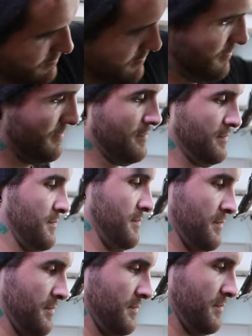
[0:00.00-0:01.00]
and it actually
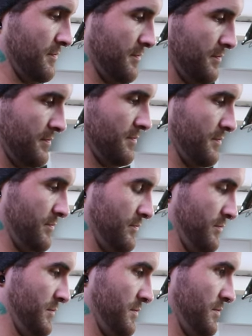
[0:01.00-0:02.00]
grows in very
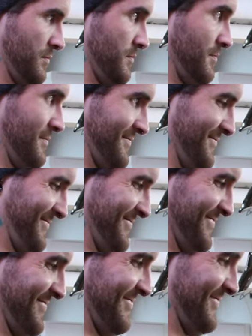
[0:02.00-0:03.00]
gently, very
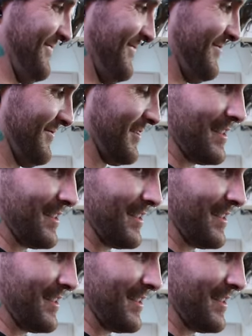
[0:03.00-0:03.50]
forgiving